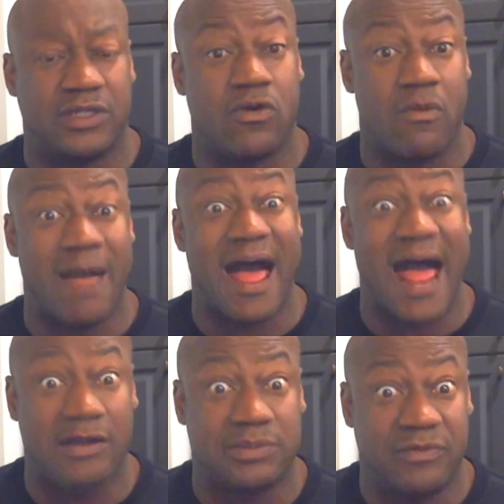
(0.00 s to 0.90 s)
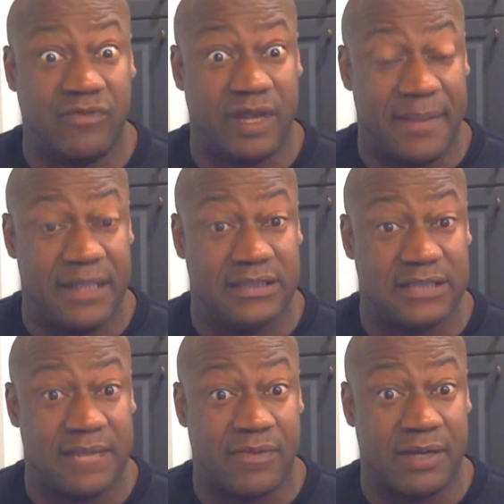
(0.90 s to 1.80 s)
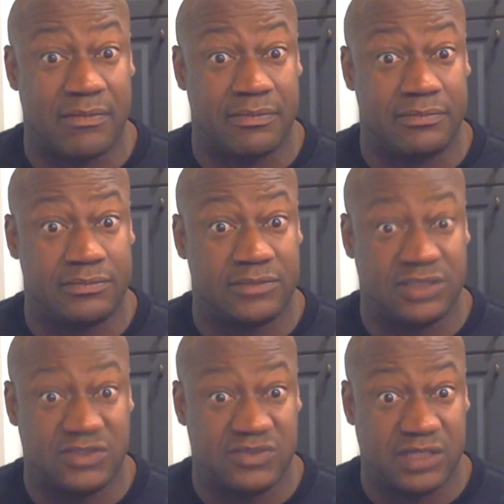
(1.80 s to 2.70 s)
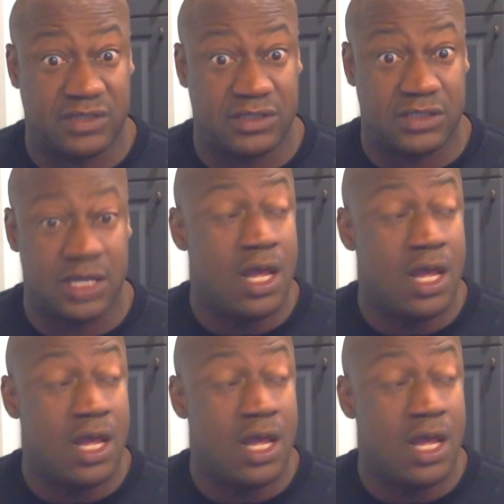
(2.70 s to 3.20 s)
They're going to go buy a house before they pay this type of rent. It's ridiculous.